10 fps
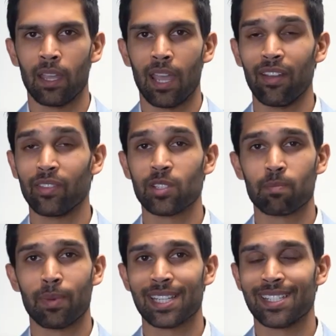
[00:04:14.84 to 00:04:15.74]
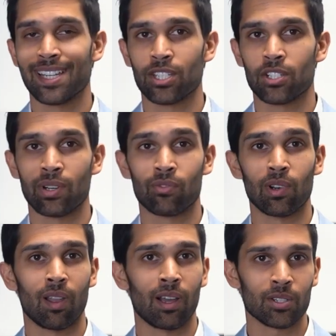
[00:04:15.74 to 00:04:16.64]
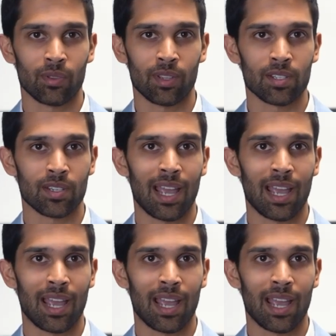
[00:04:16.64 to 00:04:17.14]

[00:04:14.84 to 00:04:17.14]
Evidence-based dentistry relies on this,